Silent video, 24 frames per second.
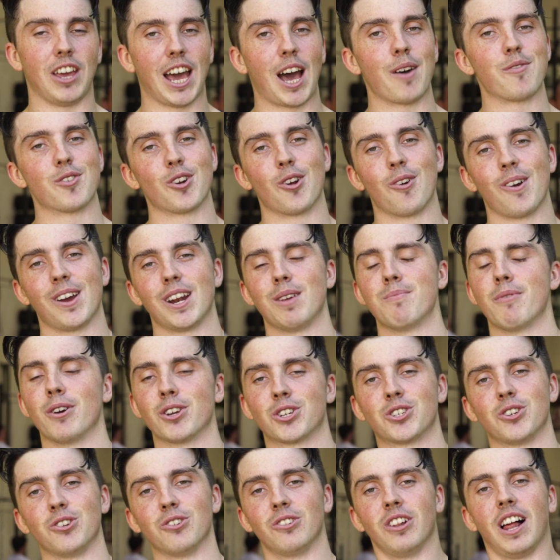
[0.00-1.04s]
you haven't already,
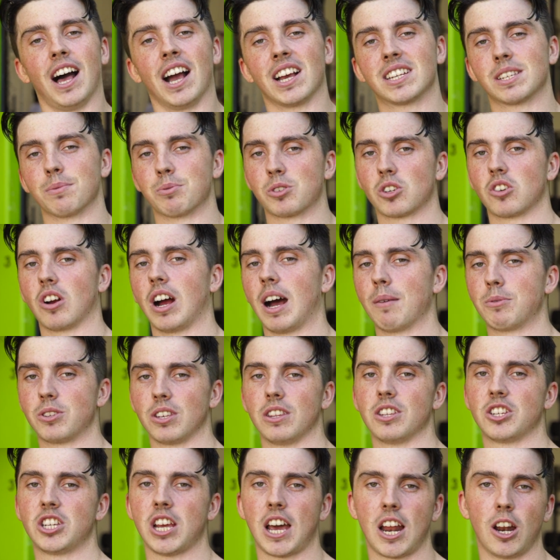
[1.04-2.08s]
make sure you like, subscribe
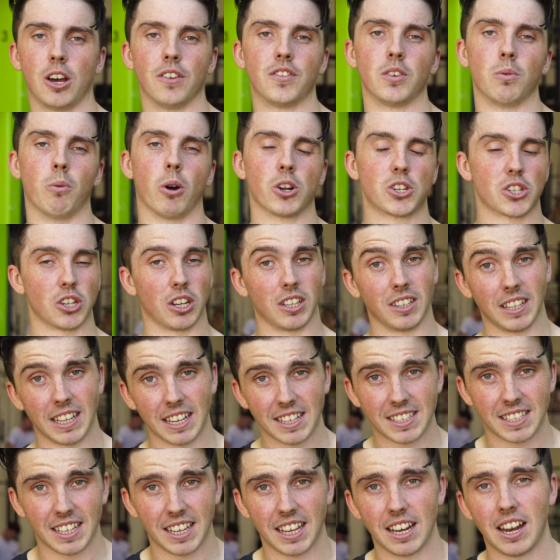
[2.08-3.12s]
to the channel if you're watching on
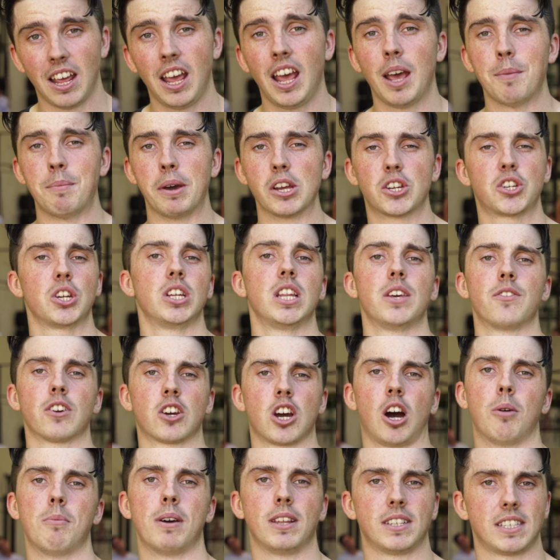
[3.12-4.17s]
LinkedIn. Make sure you leave
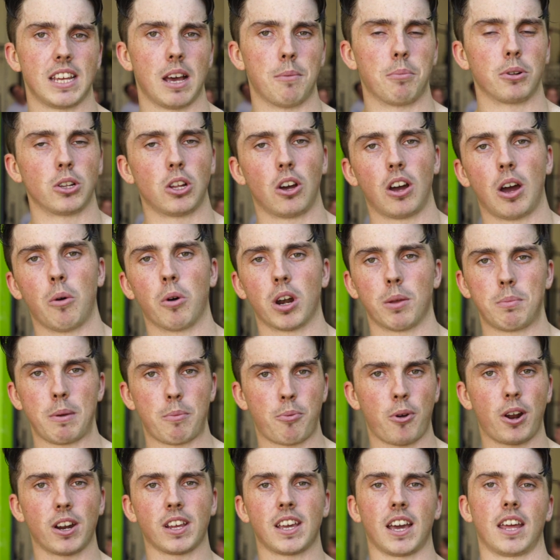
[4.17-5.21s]
a comment down below. I want to
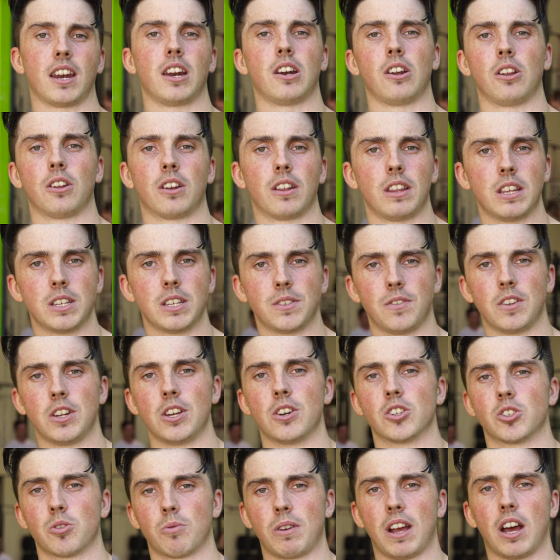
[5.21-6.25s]
be predicating a lot of these
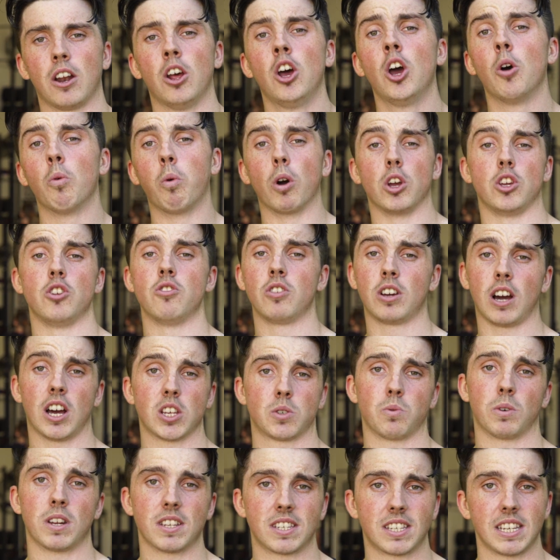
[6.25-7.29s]
videos around what you
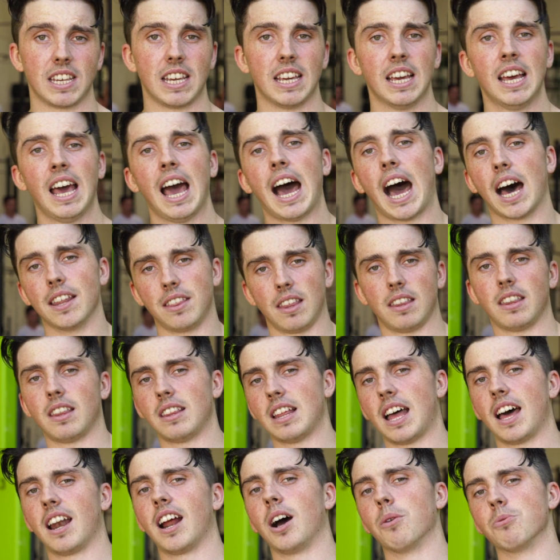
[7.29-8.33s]
guys want to see. Other than
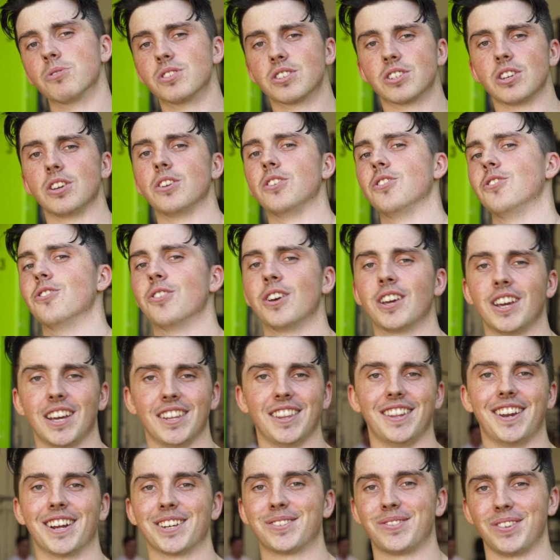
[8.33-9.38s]
that, I will see you in
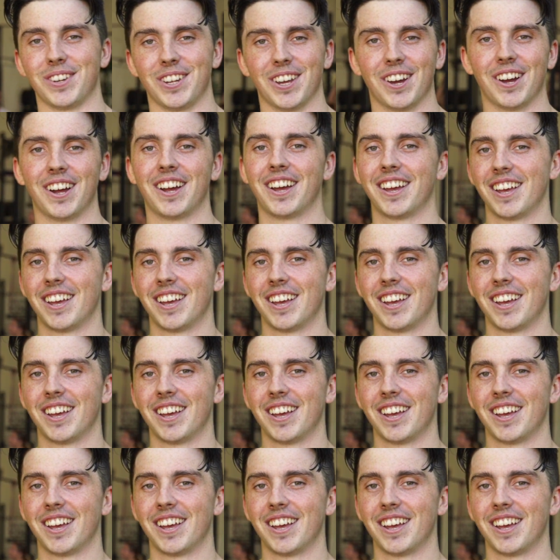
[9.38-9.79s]
the next video.